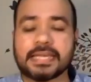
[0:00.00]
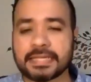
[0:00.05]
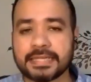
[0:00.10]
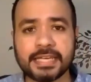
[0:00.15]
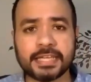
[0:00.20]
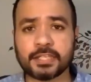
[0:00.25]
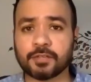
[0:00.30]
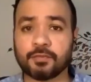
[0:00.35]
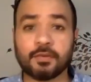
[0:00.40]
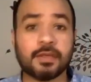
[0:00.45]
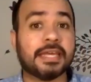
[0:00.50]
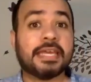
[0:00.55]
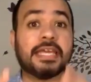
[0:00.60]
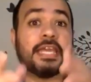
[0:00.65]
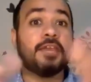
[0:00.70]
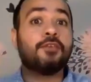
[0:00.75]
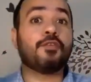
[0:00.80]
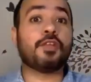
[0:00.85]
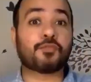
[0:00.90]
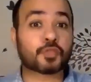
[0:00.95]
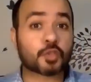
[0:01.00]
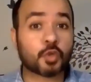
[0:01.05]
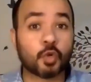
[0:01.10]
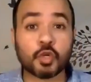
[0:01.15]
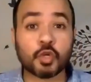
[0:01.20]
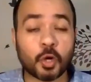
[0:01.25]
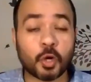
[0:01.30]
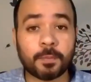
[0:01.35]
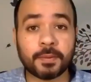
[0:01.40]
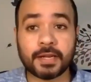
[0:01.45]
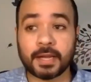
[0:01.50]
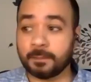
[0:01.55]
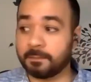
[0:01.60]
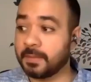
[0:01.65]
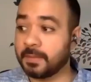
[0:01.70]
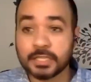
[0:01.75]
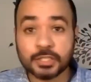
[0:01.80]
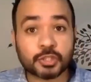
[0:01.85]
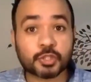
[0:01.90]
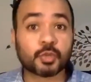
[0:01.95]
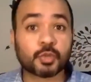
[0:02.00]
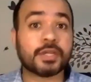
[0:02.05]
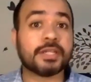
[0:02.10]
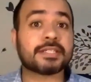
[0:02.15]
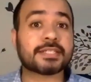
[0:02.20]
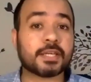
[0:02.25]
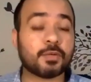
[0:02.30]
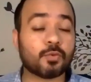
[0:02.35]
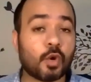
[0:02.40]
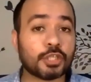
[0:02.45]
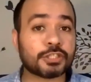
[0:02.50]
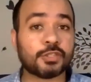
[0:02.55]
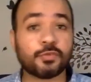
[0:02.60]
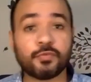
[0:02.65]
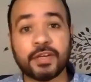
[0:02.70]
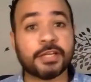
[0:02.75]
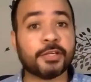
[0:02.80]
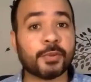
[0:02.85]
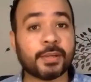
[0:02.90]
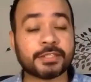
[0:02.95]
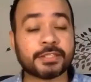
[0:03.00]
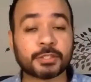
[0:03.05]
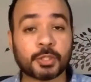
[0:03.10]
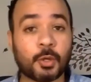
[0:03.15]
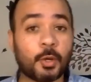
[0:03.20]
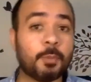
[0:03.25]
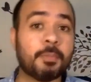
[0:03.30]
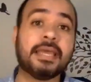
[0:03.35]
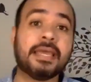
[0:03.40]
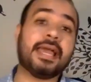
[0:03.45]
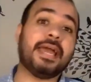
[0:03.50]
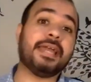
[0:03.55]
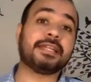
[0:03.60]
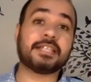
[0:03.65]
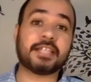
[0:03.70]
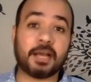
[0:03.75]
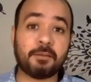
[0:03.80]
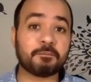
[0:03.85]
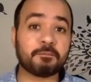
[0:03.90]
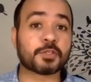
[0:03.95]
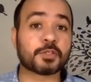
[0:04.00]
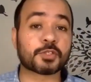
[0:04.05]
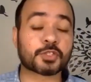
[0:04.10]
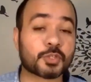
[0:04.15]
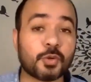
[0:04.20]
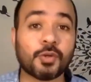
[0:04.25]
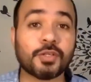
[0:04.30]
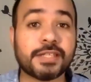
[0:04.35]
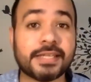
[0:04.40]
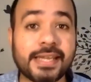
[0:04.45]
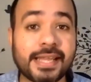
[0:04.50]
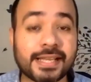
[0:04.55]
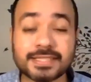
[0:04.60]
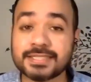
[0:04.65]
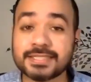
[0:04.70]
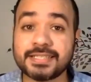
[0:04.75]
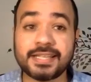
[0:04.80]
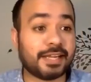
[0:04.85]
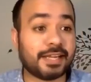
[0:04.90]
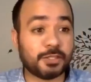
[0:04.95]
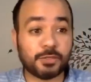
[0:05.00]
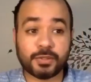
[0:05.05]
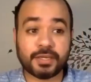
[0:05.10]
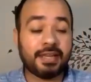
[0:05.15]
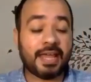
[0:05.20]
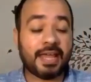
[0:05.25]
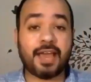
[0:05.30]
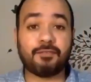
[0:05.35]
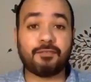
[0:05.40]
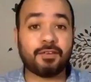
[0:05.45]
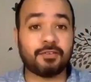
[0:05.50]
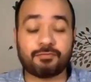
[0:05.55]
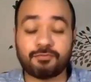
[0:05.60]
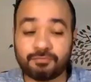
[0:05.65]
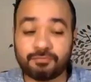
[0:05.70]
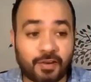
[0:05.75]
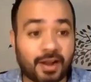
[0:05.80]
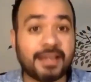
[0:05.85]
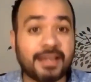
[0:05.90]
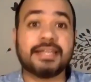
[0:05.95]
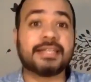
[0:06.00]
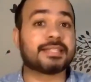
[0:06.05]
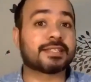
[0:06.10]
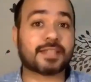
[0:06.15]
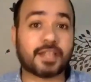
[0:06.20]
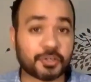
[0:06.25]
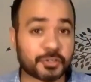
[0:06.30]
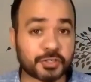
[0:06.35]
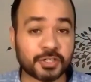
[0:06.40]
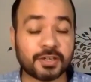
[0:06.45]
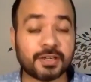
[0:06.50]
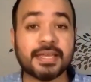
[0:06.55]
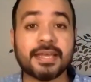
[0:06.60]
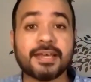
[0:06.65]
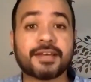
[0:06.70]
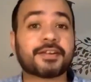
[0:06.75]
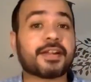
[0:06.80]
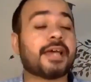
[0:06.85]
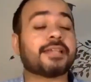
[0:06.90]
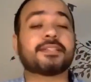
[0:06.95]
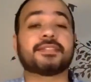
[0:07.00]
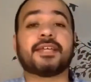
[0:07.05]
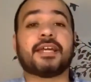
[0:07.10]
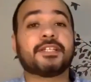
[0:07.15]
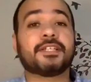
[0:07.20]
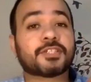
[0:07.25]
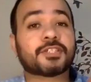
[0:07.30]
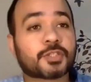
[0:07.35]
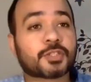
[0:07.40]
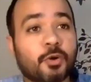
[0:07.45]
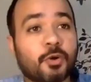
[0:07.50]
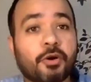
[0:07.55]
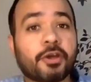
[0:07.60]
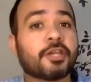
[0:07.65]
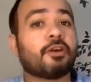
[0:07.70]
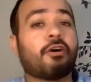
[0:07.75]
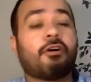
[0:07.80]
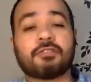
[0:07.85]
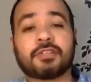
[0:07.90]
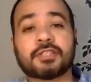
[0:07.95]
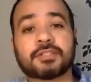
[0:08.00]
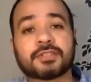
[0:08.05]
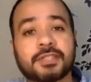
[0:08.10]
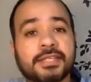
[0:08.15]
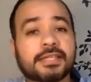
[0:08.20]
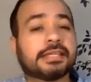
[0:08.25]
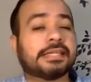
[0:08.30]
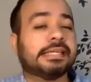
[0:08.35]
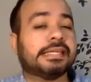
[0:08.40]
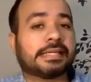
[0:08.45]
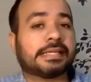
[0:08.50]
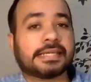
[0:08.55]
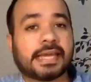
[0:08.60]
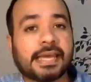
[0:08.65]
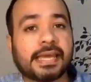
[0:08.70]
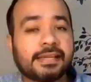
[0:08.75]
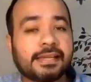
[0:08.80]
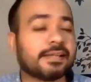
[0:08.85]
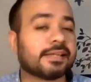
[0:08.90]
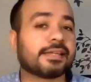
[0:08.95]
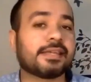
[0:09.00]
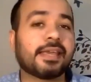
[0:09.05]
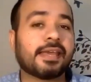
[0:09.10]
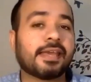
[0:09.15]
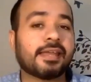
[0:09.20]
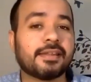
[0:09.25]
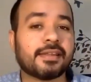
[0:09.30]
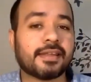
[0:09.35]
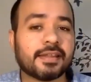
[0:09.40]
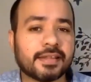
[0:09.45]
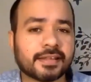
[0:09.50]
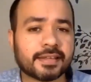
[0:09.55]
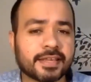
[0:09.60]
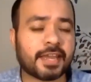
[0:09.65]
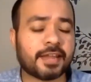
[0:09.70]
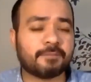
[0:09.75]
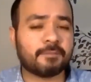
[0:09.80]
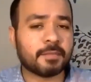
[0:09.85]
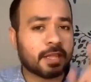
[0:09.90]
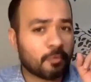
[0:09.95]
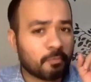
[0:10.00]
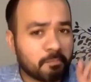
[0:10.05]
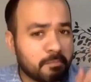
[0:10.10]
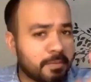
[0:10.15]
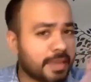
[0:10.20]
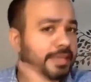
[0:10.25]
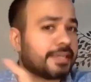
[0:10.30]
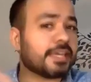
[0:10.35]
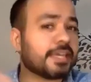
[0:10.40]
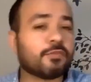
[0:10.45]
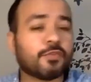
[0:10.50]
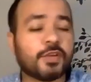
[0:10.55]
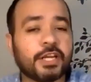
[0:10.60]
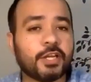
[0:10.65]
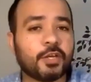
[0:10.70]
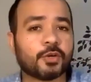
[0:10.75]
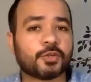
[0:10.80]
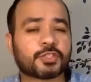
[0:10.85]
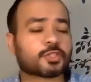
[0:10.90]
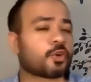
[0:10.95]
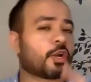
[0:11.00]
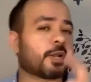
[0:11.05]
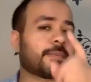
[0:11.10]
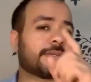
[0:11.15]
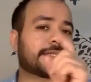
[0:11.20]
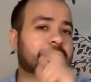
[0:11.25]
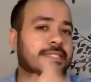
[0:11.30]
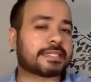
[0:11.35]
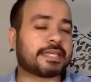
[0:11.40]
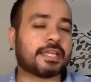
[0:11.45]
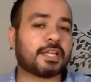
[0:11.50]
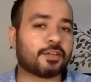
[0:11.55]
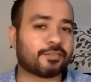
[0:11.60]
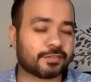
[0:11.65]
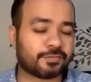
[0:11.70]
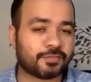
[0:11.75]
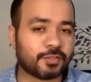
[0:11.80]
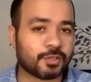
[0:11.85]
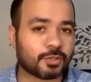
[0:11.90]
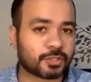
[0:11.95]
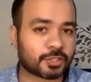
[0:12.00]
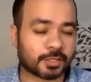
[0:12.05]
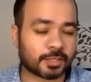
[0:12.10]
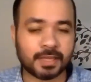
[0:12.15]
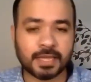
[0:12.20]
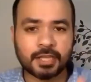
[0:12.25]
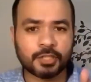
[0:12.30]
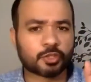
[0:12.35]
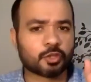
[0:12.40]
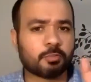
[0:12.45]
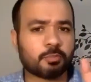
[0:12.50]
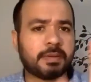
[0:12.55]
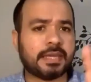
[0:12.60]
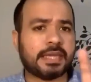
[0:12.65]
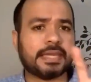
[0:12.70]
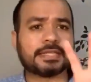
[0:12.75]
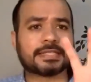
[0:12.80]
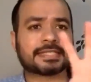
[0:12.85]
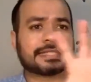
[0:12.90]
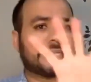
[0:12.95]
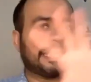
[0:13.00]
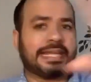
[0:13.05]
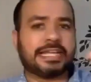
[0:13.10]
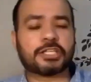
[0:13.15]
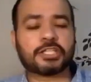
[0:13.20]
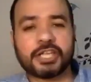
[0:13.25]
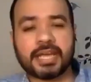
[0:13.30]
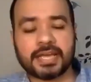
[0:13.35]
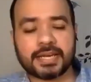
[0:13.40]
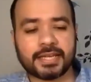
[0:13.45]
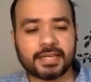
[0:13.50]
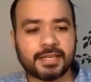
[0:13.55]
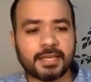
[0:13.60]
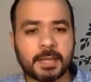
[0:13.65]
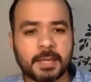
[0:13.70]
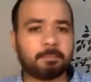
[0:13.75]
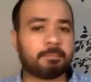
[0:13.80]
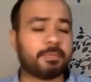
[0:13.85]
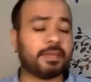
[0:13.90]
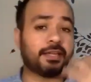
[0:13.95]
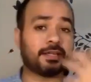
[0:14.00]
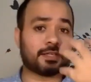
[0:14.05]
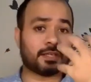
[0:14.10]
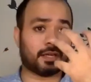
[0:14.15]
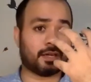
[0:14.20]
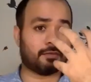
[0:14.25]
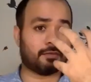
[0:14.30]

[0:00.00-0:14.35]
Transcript: creative. Even if schools open up, Students can watch the video at home and come to school the next day, and you can have a fun discussion rather than just going on the theory again and again and again. Making videos is going to be a skill of the future. So be it screen sharing, be it